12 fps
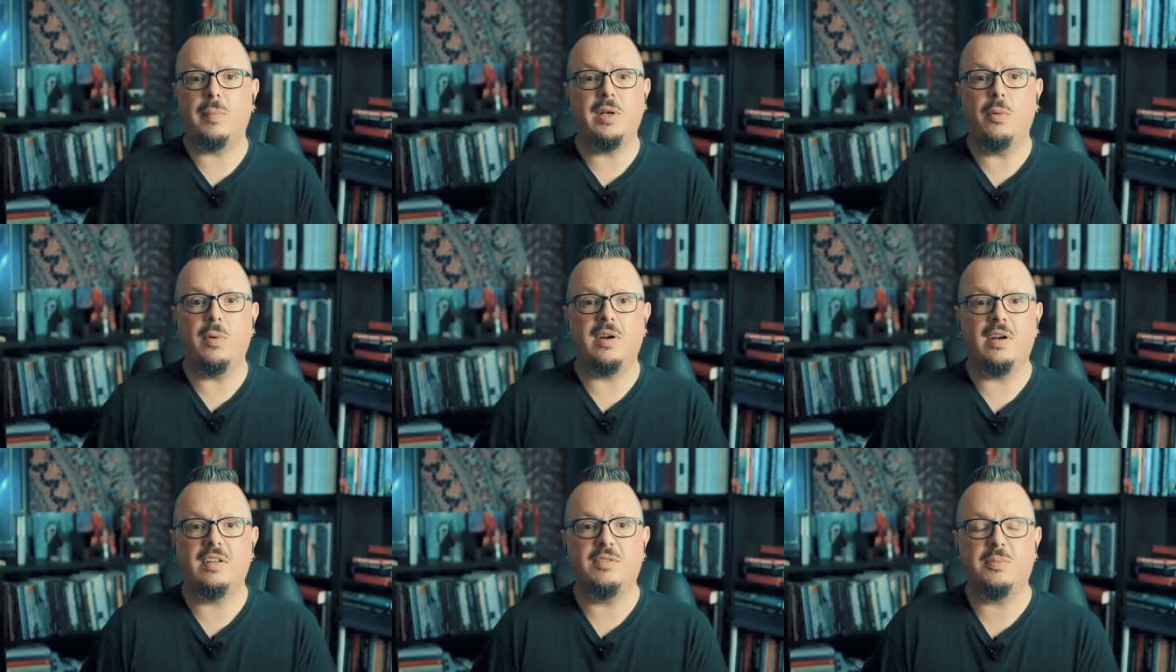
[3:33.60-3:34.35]
we know what it
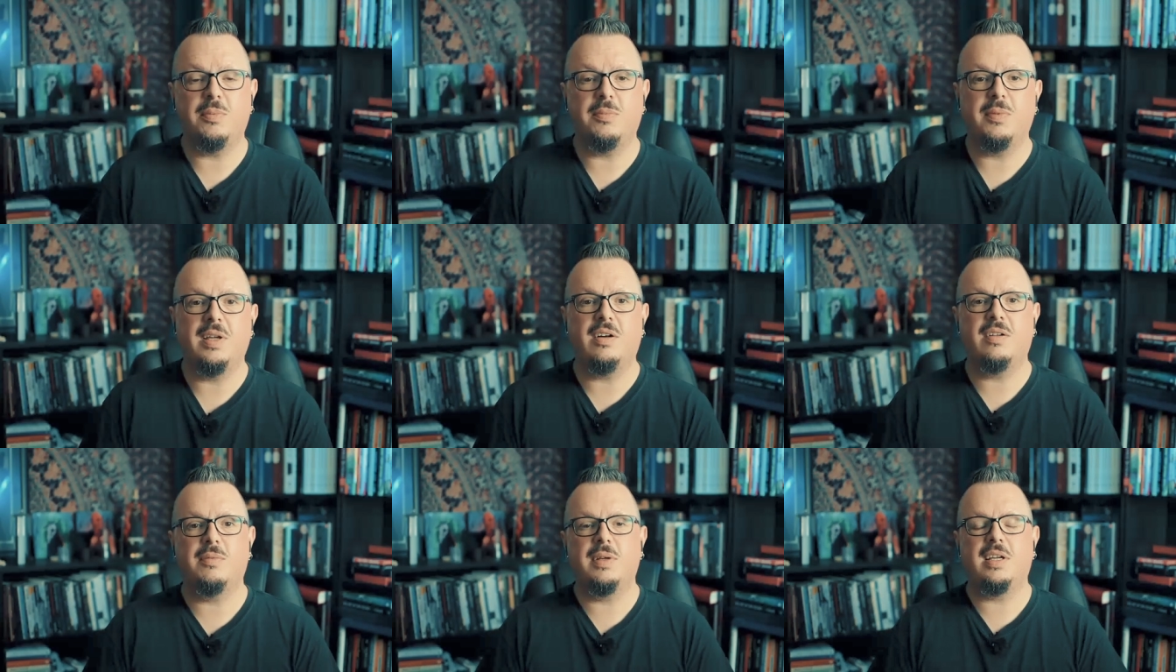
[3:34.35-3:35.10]
is. We all
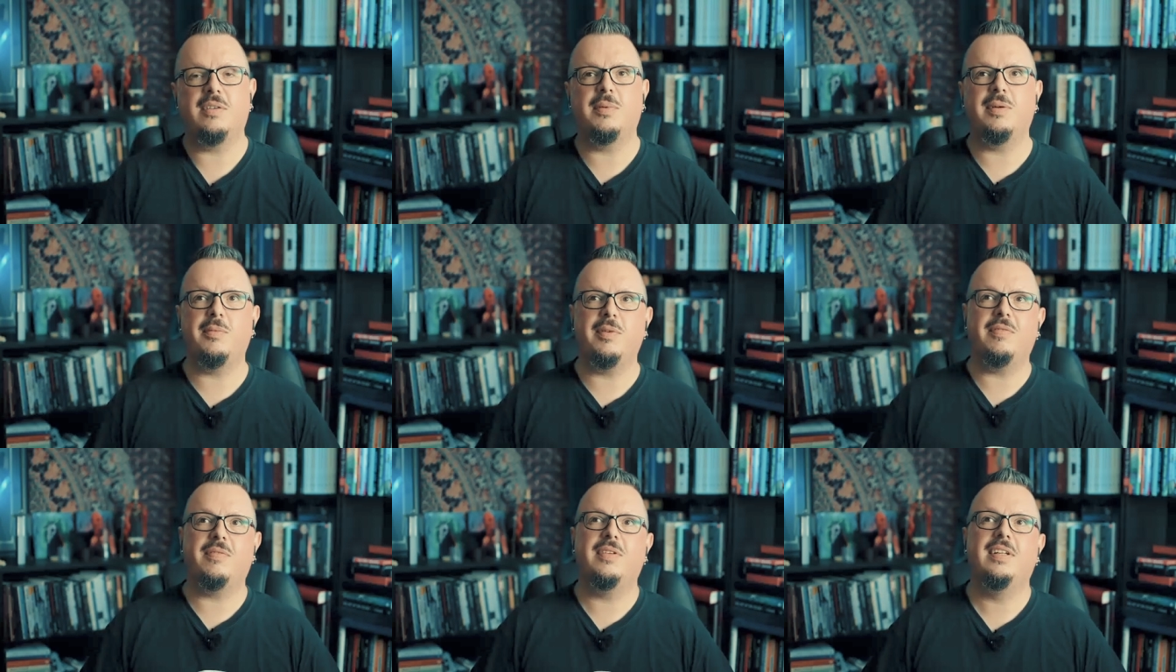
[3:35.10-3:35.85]
we yeah. we we've
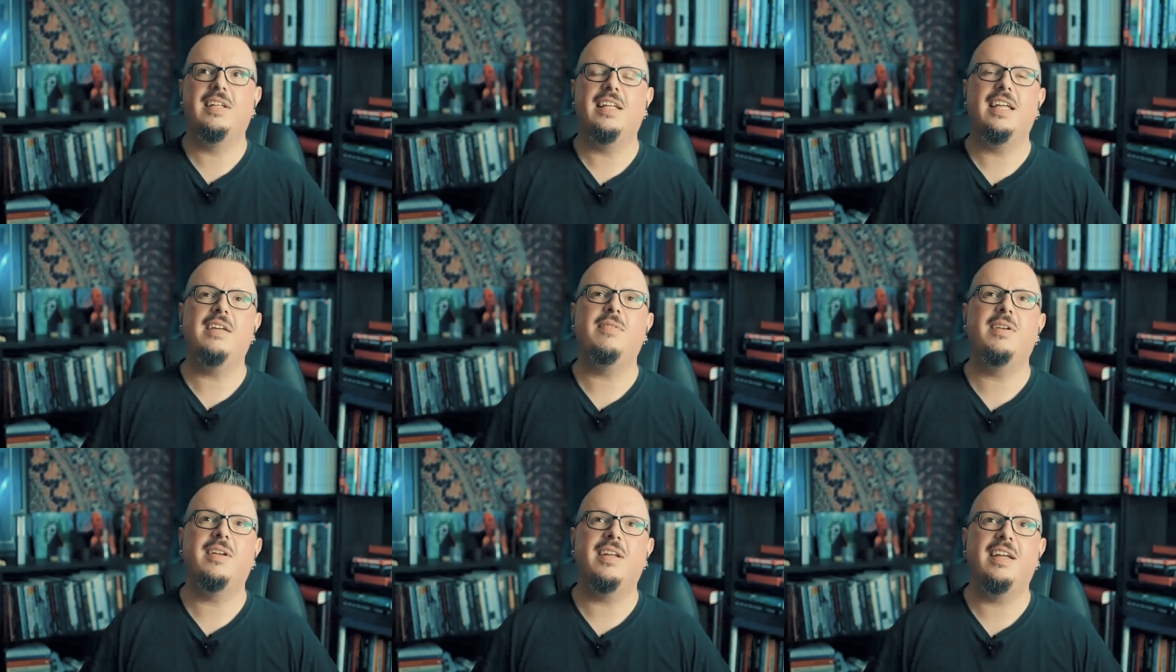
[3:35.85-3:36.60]
even
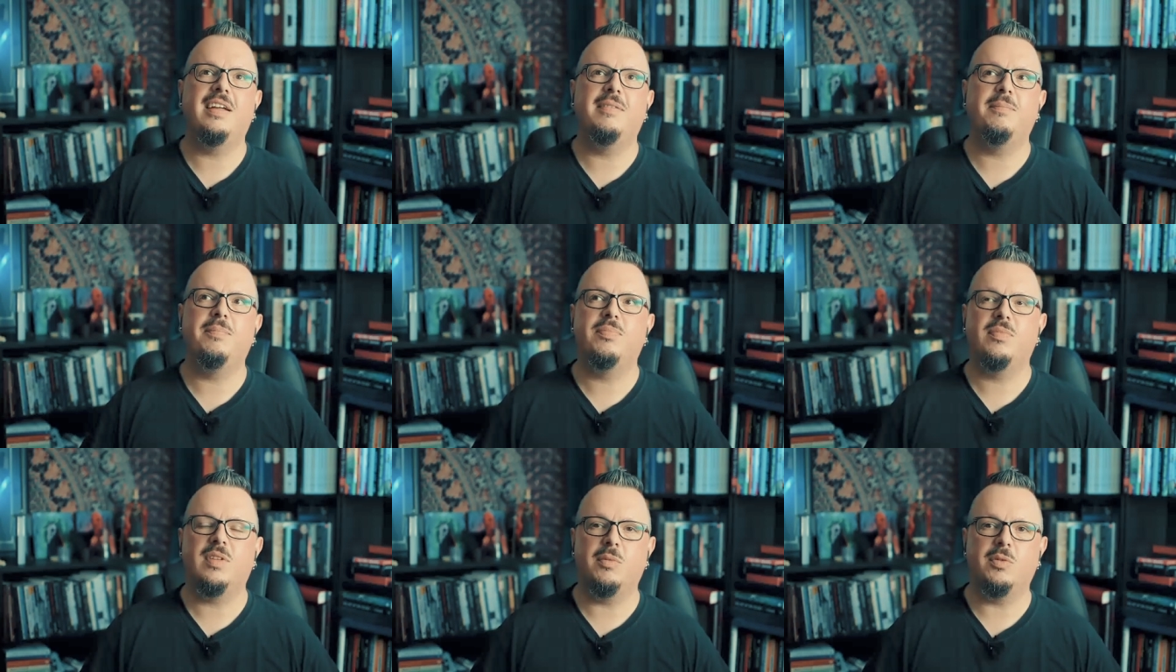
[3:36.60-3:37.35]
um,
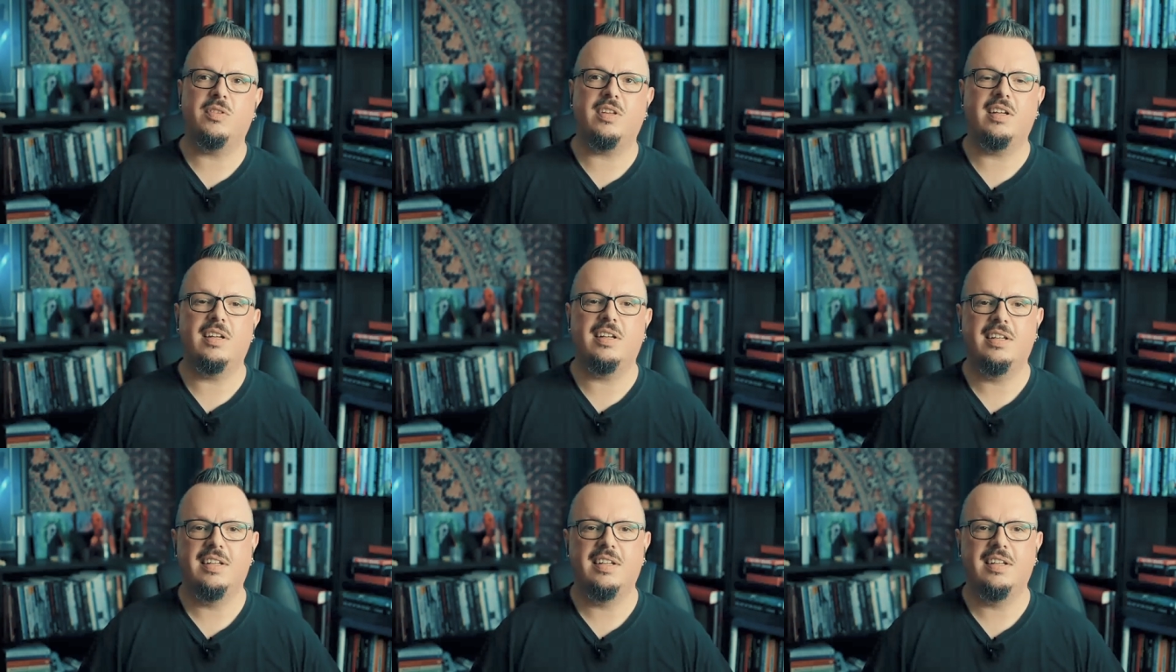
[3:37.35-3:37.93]
the most uh,